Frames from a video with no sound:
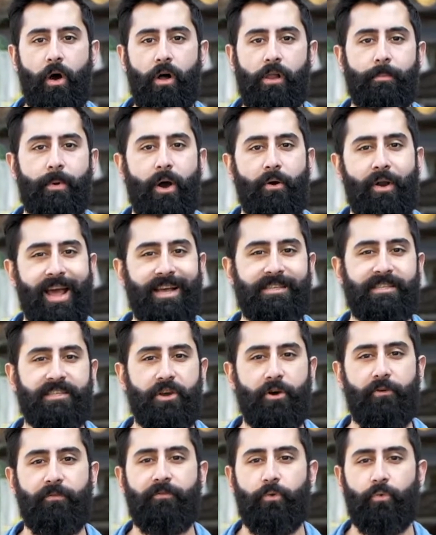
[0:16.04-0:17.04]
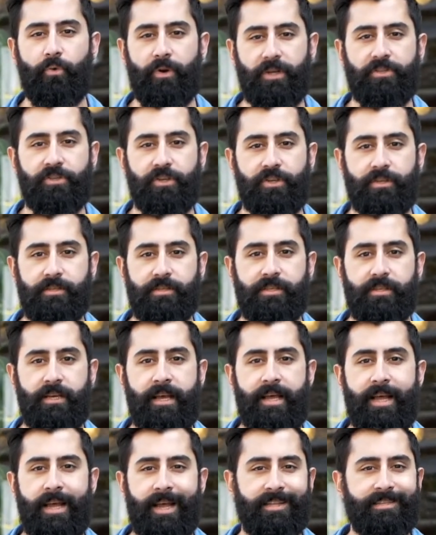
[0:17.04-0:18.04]
all about SEO for realtors.
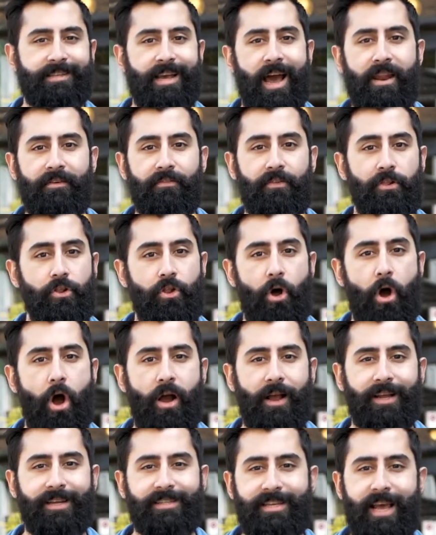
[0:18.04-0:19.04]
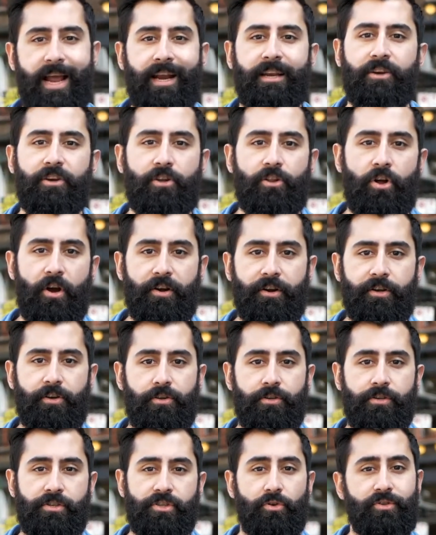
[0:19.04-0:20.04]
It's kind of a long and technical
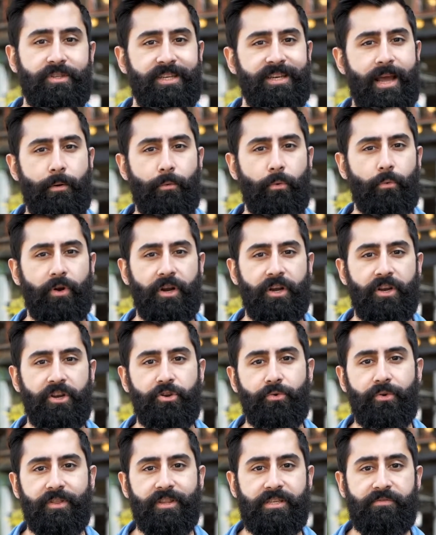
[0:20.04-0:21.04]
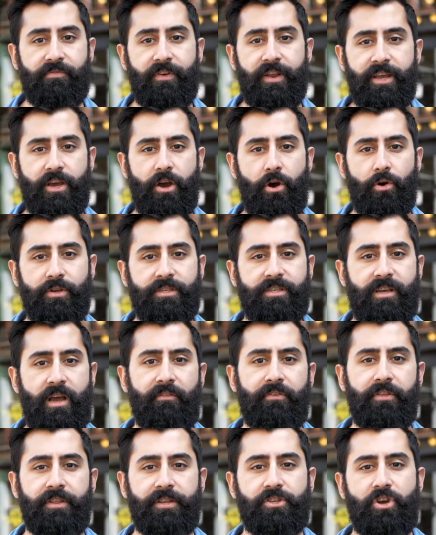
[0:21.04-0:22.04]
article, so today what we're going to do in this video is
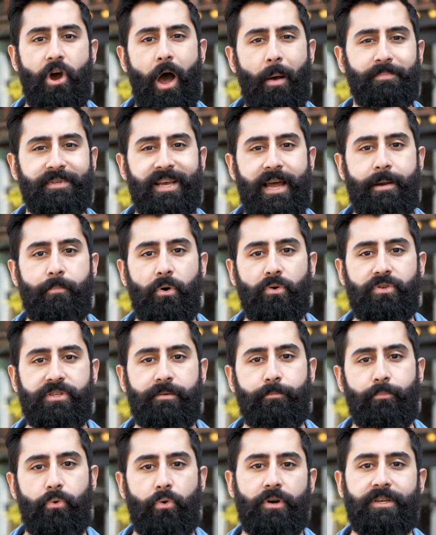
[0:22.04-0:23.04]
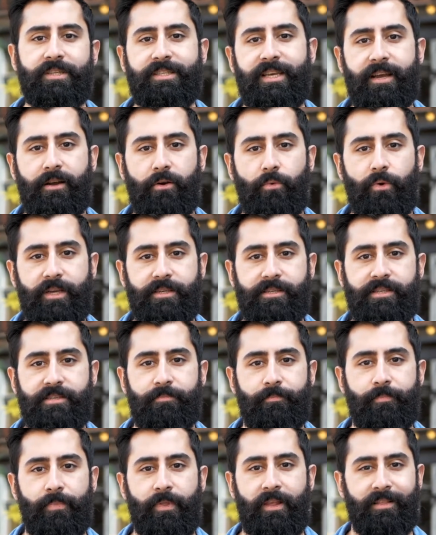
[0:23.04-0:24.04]
cover the top 10 most important takeaways.
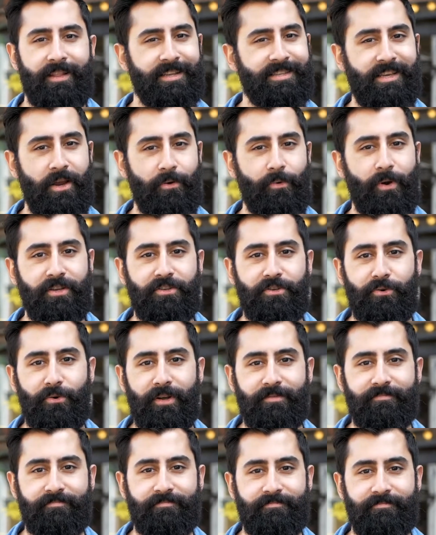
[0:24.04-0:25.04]
Let's get right to it.